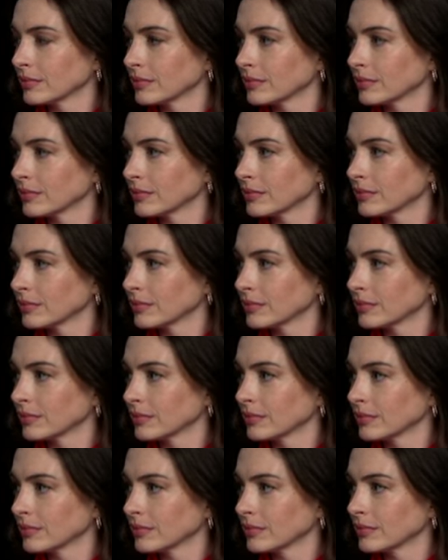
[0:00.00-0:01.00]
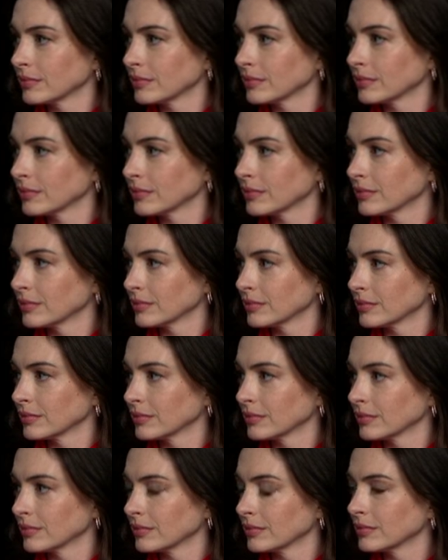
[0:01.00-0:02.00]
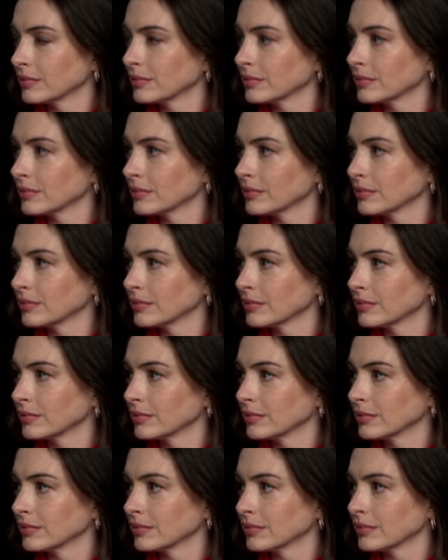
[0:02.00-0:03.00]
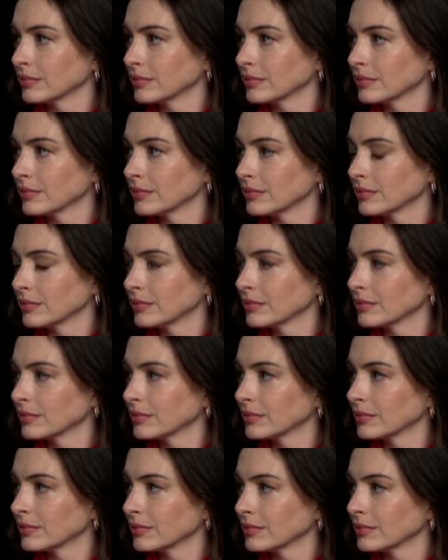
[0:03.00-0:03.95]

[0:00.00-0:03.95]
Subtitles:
(not speaking)